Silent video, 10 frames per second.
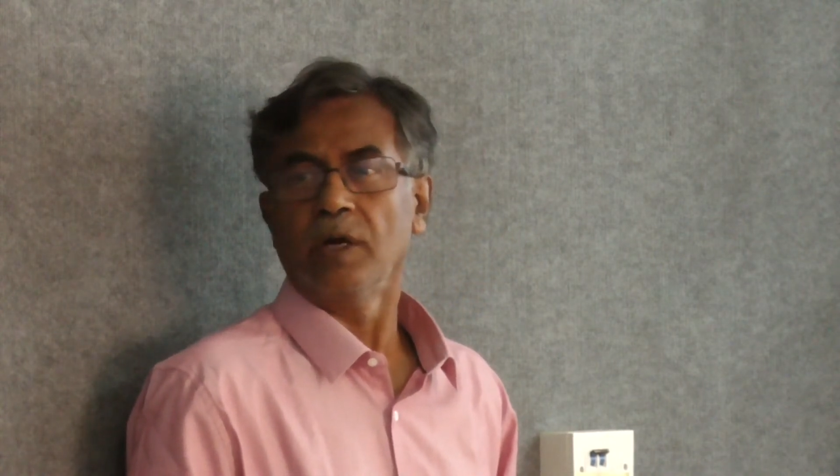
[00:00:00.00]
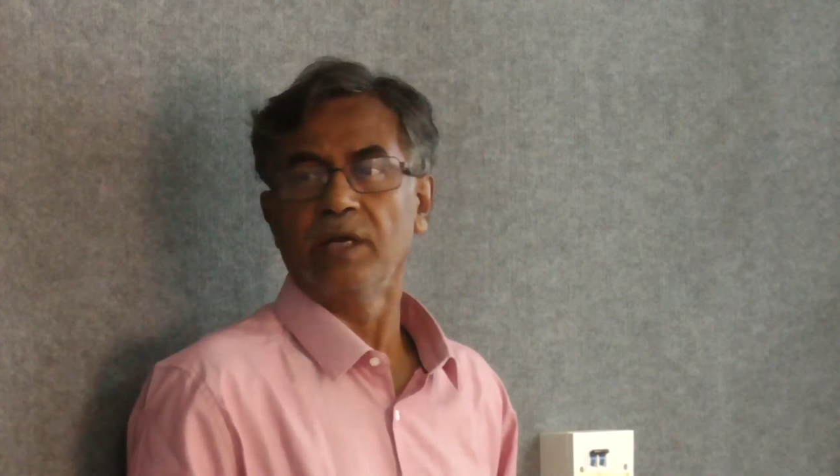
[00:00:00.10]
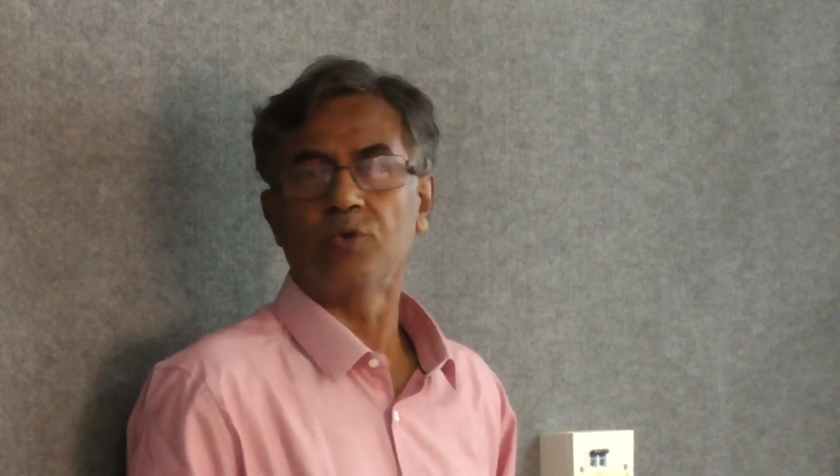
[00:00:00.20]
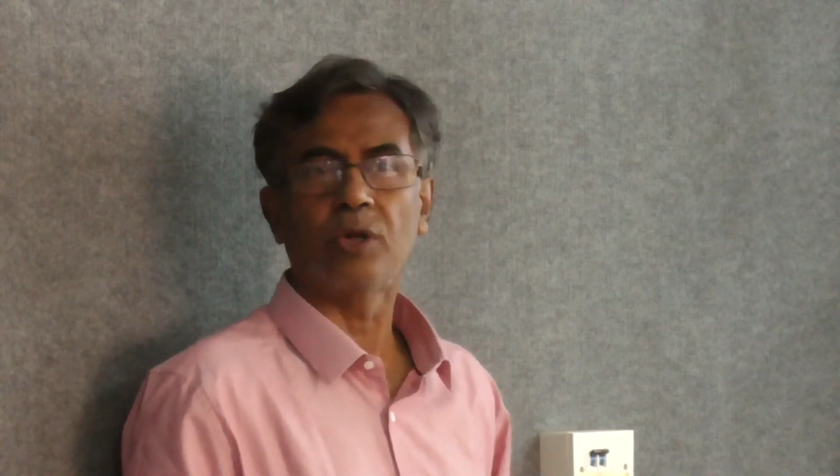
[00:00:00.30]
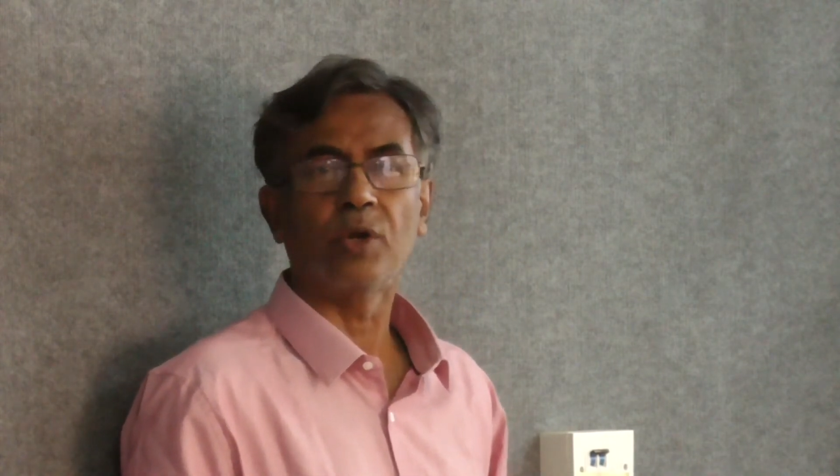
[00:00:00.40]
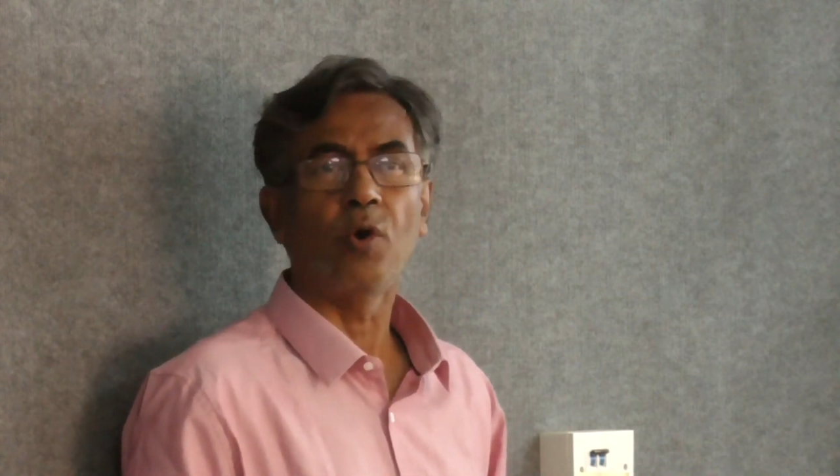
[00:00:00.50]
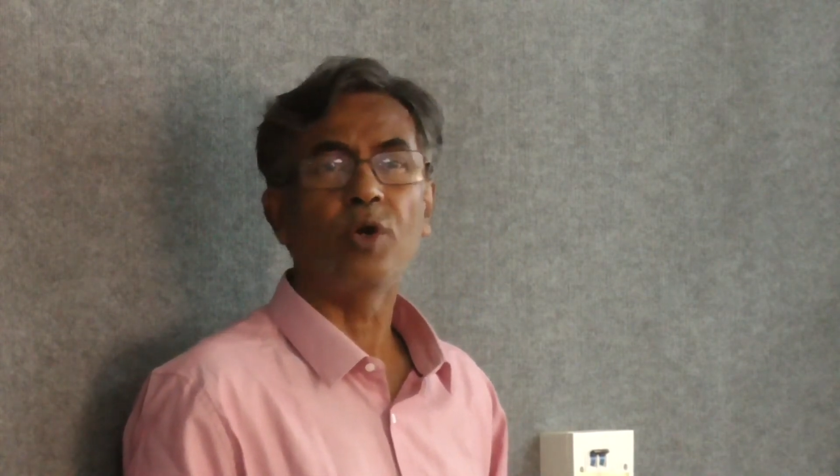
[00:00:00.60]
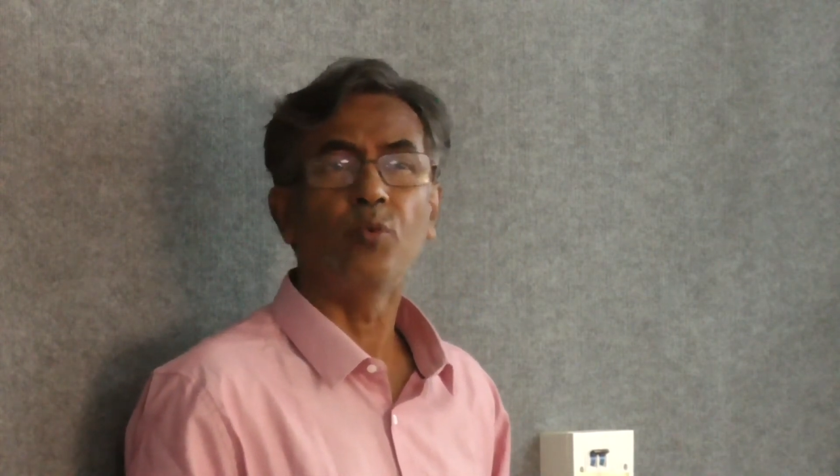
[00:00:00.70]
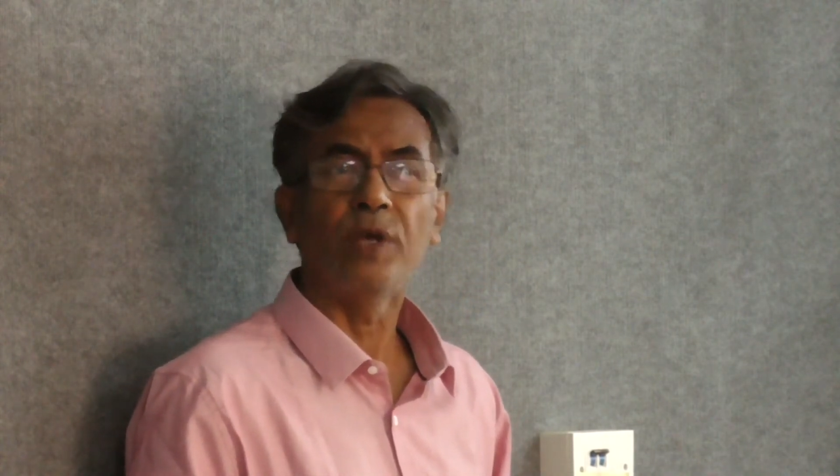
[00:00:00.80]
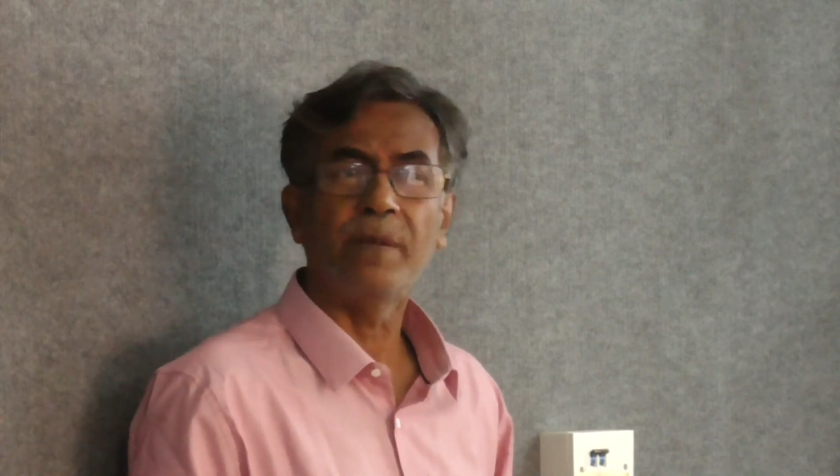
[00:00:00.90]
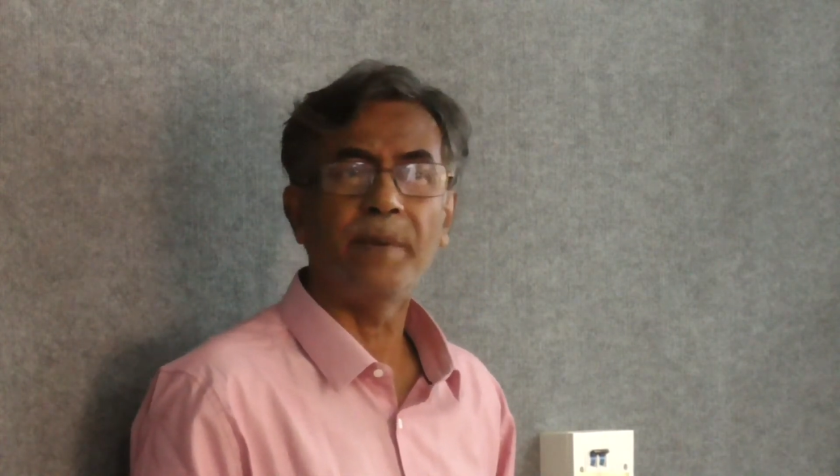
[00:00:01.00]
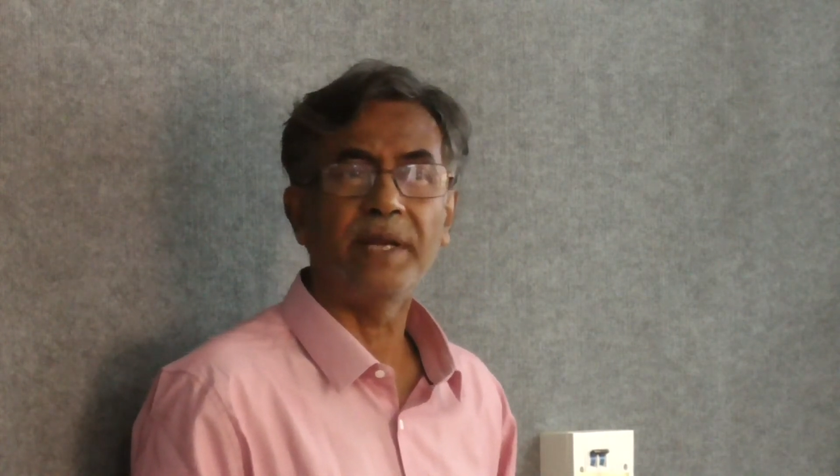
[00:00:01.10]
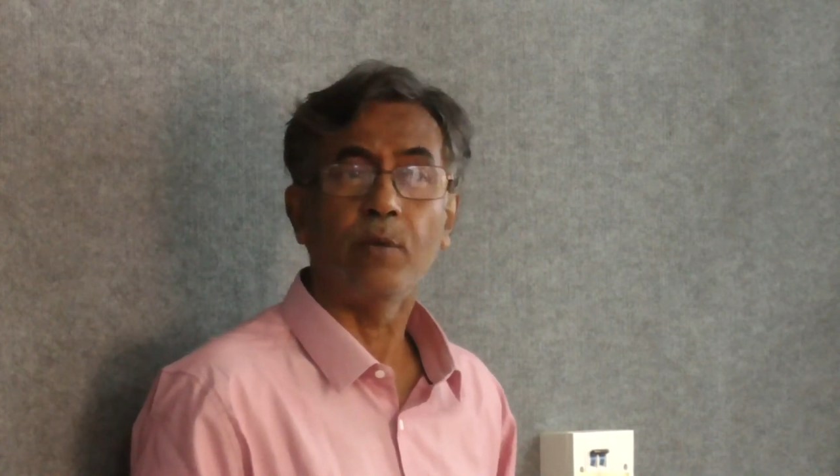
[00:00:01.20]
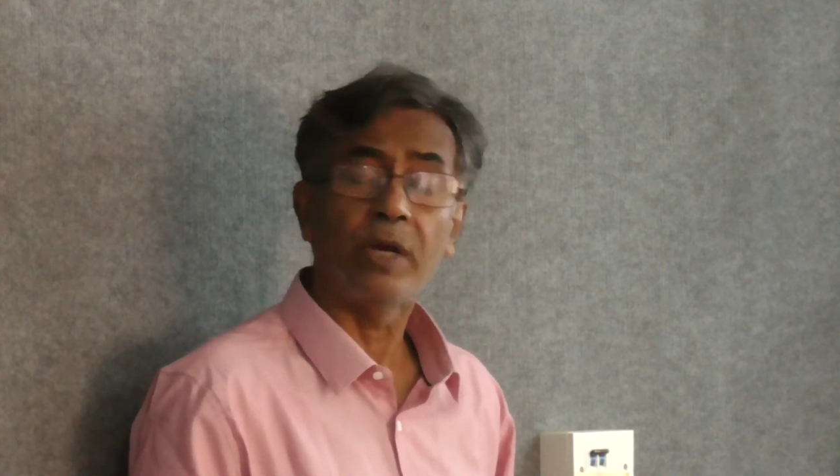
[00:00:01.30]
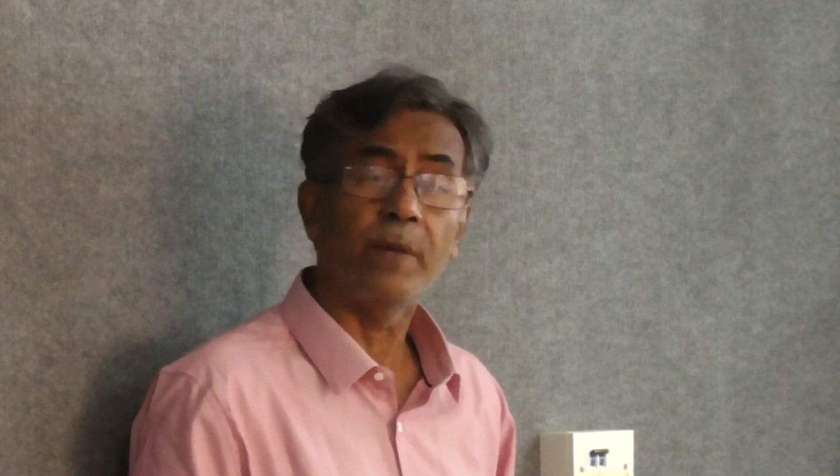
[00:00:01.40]
Usually going to
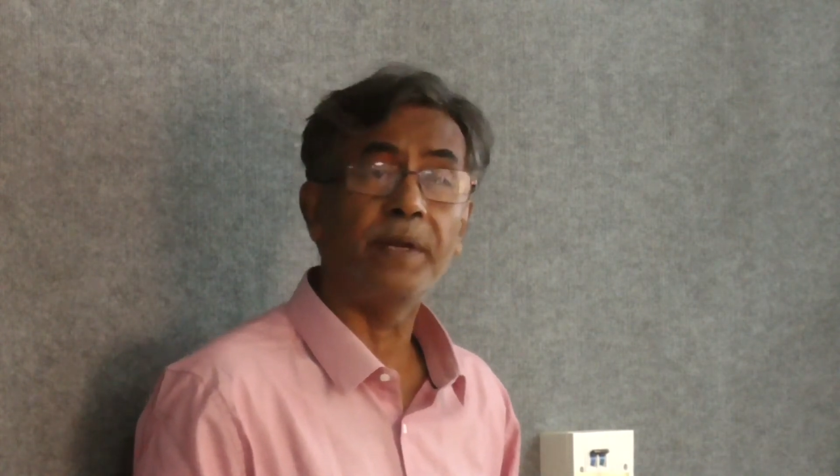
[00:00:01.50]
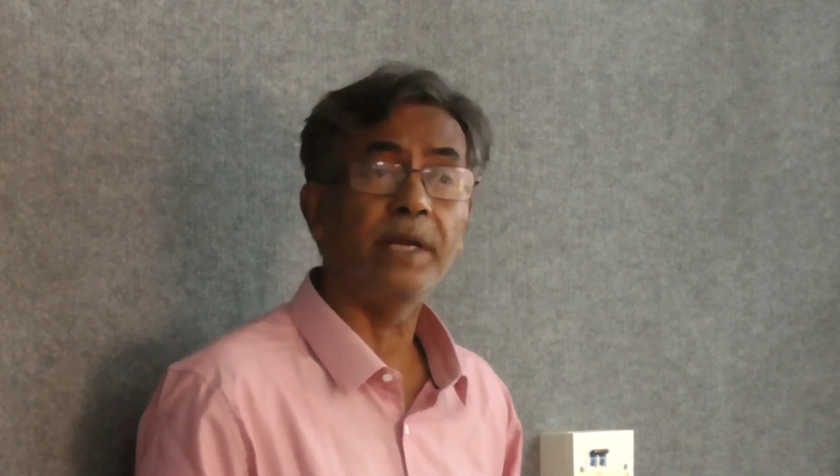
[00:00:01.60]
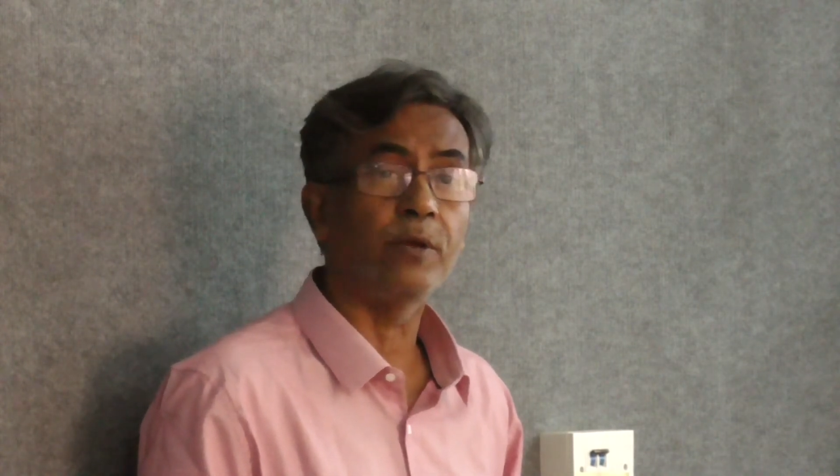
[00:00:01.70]
Wikipedia